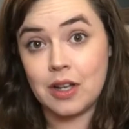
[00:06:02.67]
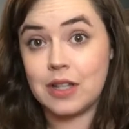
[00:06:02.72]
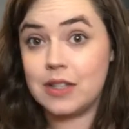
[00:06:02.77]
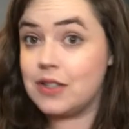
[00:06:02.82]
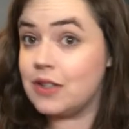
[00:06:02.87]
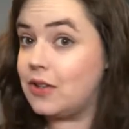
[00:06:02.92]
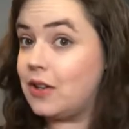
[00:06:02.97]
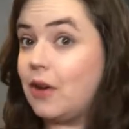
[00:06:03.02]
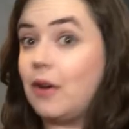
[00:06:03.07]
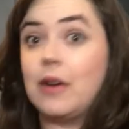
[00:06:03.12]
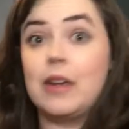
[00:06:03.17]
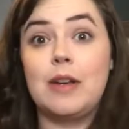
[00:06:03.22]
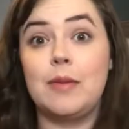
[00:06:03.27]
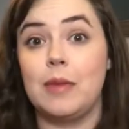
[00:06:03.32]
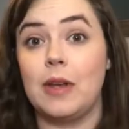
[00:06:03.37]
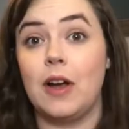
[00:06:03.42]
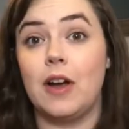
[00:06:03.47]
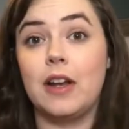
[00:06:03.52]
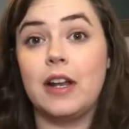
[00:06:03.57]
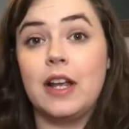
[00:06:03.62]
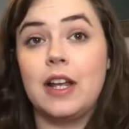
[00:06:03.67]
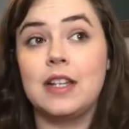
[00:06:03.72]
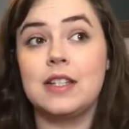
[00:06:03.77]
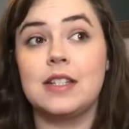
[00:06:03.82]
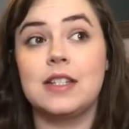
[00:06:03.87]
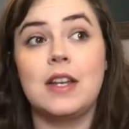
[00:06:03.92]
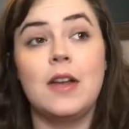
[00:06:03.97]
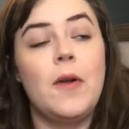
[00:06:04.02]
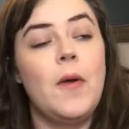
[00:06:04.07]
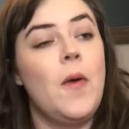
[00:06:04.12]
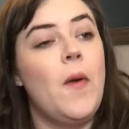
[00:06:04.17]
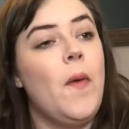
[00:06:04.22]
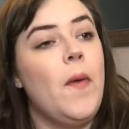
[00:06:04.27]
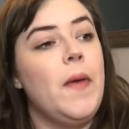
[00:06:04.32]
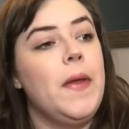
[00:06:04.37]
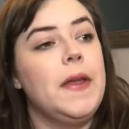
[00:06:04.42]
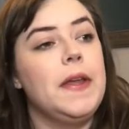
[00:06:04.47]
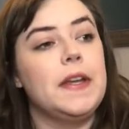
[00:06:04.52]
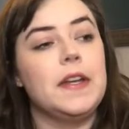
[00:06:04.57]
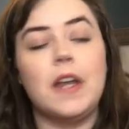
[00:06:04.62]
because you know I'm gonna be honest,
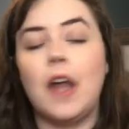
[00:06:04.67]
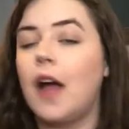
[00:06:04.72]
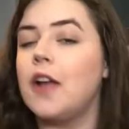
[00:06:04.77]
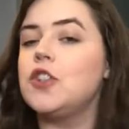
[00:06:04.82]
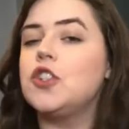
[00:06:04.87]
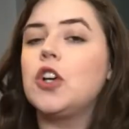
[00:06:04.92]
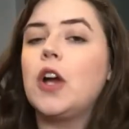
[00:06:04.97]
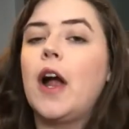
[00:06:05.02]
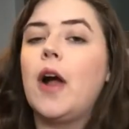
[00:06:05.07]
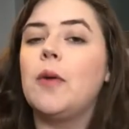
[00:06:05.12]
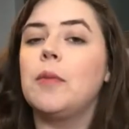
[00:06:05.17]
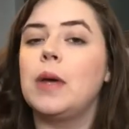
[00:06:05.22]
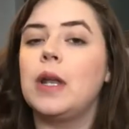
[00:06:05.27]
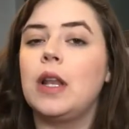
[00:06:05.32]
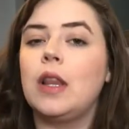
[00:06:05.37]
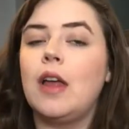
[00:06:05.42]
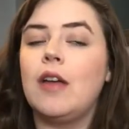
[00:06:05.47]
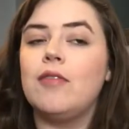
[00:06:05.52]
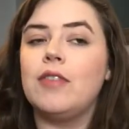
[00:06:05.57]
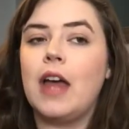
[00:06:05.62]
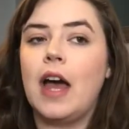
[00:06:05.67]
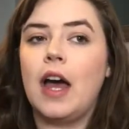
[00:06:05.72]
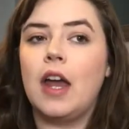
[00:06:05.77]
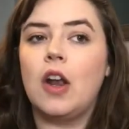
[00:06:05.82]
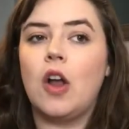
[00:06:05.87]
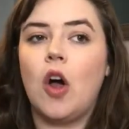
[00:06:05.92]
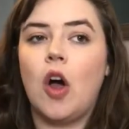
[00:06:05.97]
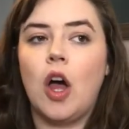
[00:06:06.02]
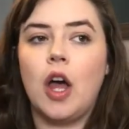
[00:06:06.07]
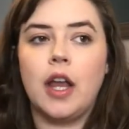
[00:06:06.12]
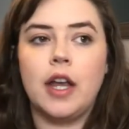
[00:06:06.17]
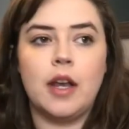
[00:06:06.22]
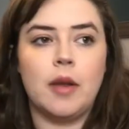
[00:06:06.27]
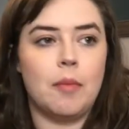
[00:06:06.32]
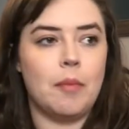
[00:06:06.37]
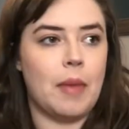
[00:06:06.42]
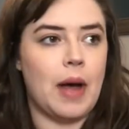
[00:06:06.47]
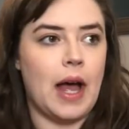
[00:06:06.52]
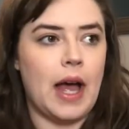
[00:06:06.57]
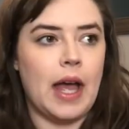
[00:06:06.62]
not sure how I'm gonna love that on
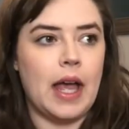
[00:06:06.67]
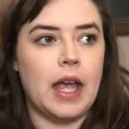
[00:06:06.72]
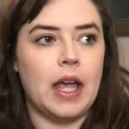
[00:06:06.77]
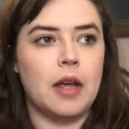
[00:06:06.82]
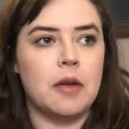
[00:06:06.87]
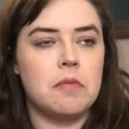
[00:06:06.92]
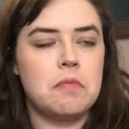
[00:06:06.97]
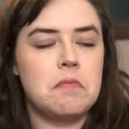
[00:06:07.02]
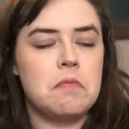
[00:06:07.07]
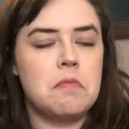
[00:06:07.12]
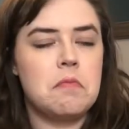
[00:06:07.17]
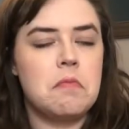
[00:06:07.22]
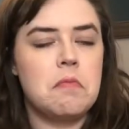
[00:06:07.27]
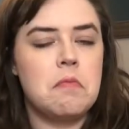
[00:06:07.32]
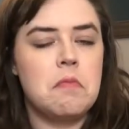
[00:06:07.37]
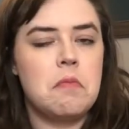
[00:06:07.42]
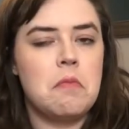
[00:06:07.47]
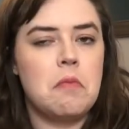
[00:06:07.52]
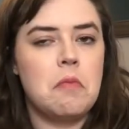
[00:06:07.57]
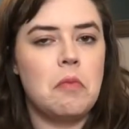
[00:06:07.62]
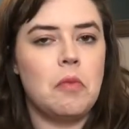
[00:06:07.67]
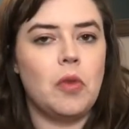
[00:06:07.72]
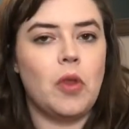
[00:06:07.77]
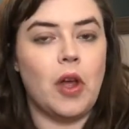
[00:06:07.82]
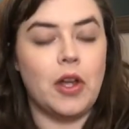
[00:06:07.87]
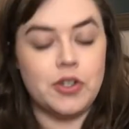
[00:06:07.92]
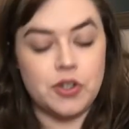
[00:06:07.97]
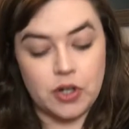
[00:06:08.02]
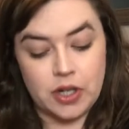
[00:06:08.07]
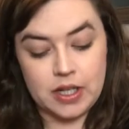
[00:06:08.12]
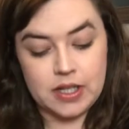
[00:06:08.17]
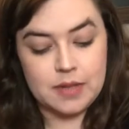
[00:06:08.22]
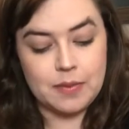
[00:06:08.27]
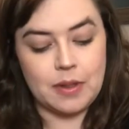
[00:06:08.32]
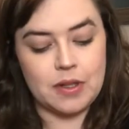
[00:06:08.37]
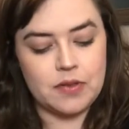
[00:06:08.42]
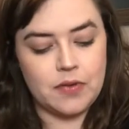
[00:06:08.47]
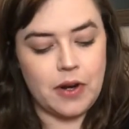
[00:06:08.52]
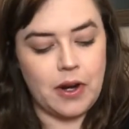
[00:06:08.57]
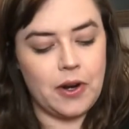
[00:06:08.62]
my laundry. It
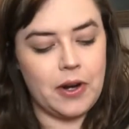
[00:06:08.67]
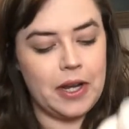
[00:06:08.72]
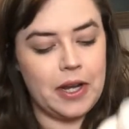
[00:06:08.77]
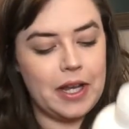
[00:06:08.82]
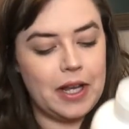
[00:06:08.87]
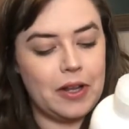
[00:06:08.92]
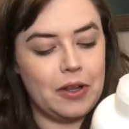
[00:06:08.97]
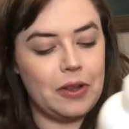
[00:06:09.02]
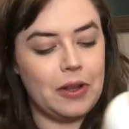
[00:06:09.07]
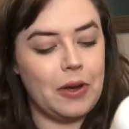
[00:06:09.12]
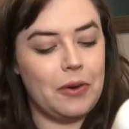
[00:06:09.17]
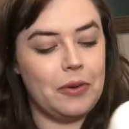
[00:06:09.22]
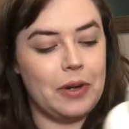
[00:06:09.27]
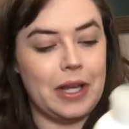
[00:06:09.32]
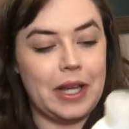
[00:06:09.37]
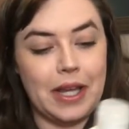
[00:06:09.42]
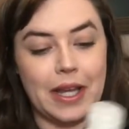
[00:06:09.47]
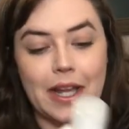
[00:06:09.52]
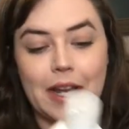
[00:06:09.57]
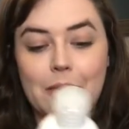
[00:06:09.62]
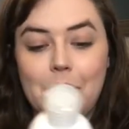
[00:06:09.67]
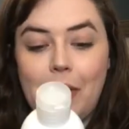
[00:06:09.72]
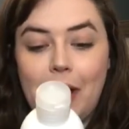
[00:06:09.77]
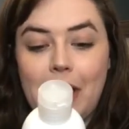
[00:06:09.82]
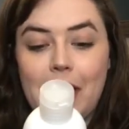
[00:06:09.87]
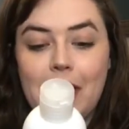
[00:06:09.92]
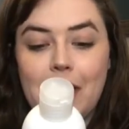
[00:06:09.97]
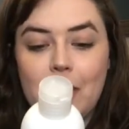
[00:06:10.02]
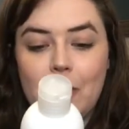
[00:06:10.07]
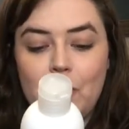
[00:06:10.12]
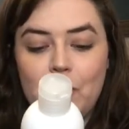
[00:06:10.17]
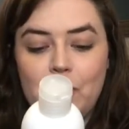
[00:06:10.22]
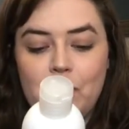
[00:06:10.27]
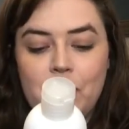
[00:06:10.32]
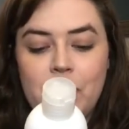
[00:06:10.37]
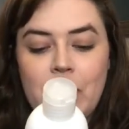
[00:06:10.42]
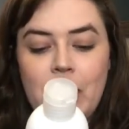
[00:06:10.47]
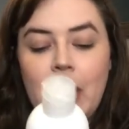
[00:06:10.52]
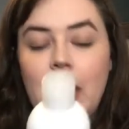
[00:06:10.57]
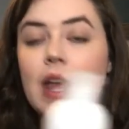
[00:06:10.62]
smells very cologne-y in my
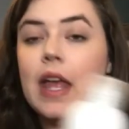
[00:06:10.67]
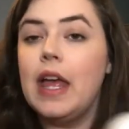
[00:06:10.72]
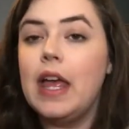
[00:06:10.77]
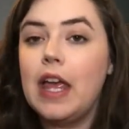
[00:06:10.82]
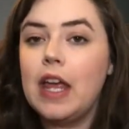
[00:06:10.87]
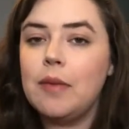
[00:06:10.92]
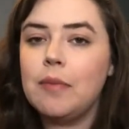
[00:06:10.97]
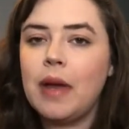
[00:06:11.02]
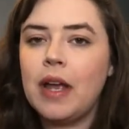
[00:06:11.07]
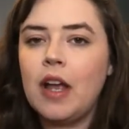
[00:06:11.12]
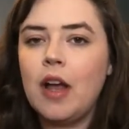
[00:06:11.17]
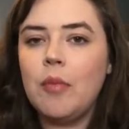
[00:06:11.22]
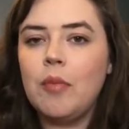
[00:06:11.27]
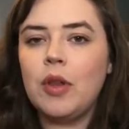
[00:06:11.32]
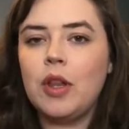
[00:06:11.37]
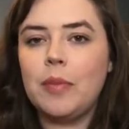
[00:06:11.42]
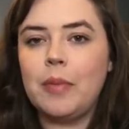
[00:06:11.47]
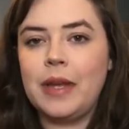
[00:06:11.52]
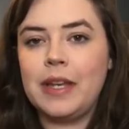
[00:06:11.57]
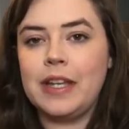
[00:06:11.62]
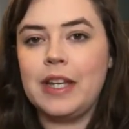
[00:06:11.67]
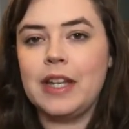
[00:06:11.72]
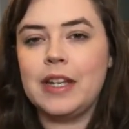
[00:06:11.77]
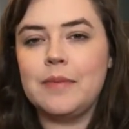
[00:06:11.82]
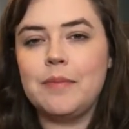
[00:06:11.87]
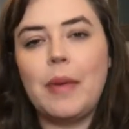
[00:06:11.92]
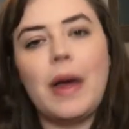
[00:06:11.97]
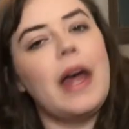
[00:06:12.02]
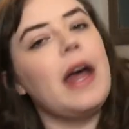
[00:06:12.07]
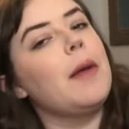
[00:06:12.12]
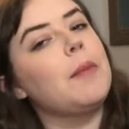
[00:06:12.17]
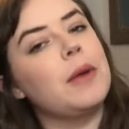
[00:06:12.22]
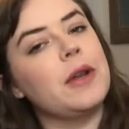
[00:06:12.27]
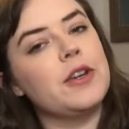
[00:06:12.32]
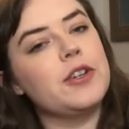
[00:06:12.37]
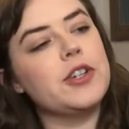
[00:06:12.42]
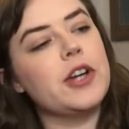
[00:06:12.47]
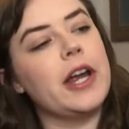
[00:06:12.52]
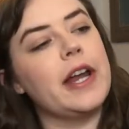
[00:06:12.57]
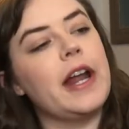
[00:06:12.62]
humble opinion, but I'm
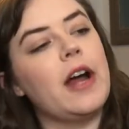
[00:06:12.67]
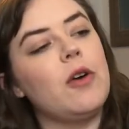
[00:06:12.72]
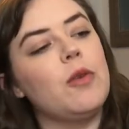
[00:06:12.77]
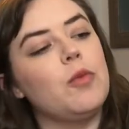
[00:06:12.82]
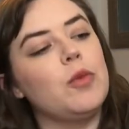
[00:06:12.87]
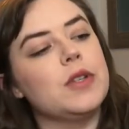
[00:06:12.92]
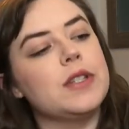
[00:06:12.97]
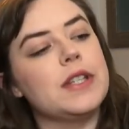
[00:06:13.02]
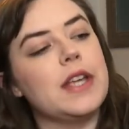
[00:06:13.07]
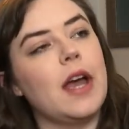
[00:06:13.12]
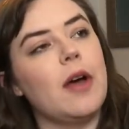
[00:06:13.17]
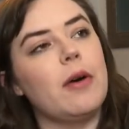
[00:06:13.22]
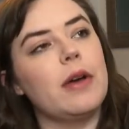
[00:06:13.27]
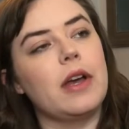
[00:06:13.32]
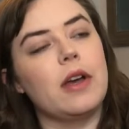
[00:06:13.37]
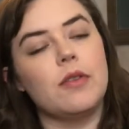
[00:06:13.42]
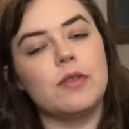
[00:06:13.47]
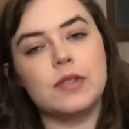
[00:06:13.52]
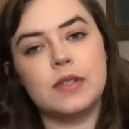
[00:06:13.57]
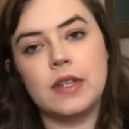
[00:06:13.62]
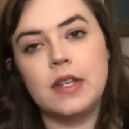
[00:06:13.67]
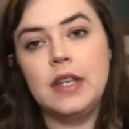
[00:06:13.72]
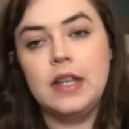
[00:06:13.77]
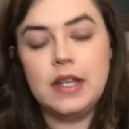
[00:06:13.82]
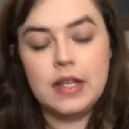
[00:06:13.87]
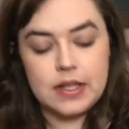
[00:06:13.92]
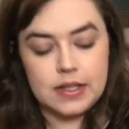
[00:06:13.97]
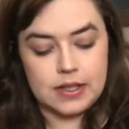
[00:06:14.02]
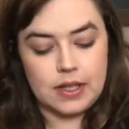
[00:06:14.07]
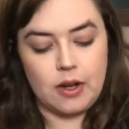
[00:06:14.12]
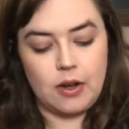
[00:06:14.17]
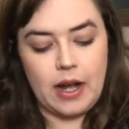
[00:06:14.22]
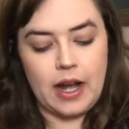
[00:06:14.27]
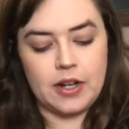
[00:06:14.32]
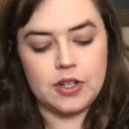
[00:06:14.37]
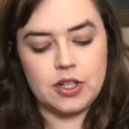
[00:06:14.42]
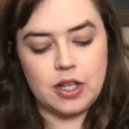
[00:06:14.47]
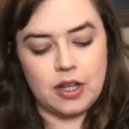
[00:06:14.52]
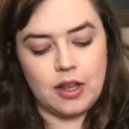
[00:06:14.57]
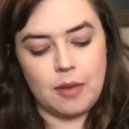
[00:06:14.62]
gonna try it out and we'll see how it goes. So
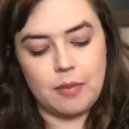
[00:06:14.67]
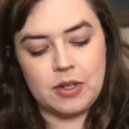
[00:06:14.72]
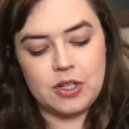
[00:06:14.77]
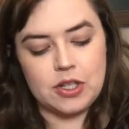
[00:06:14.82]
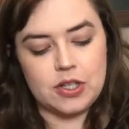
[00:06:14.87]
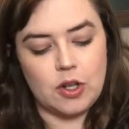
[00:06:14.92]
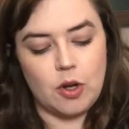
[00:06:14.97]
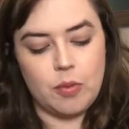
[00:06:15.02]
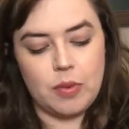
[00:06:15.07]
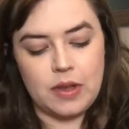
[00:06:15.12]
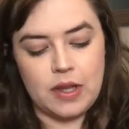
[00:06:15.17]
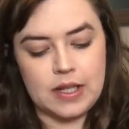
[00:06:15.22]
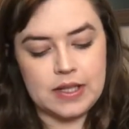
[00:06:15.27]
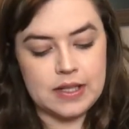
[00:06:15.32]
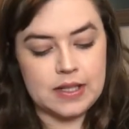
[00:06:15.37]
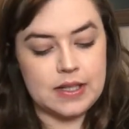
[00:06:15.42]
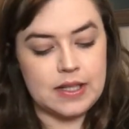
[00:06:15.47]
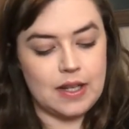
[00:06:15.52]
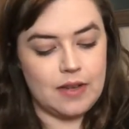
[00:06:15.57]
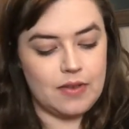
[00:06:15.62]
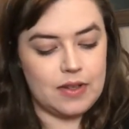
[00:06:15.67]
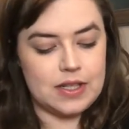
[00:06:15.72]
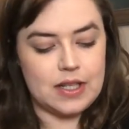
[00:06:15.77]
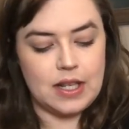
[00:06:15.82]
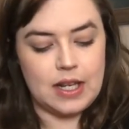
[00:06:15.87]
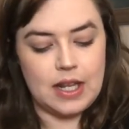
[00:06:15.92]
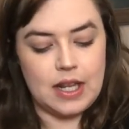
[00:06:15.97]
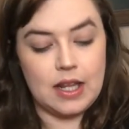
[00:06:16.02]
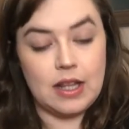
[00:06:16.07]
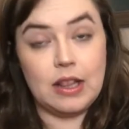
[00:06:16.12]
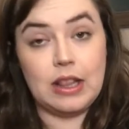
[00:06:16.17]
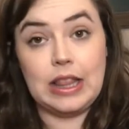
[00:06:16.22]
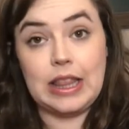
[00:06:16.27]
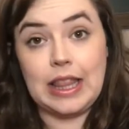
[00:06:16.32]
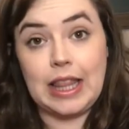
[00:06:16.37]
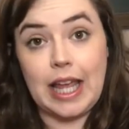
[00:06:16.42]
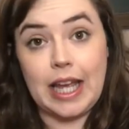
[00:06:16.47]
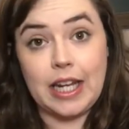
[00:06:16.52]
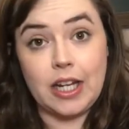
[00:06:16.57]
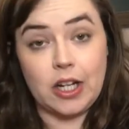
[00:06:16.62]
actually, let me just open this and see if it's any
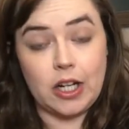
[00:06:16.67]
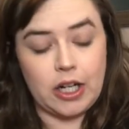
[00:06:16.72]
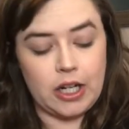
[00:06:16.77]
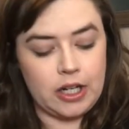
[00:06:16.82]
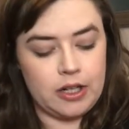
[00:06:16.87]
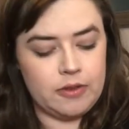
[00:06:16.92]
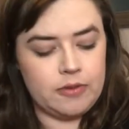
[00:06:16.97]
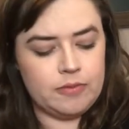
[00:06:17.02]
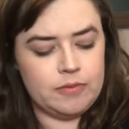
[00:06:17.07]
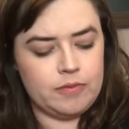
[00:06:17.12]
lighter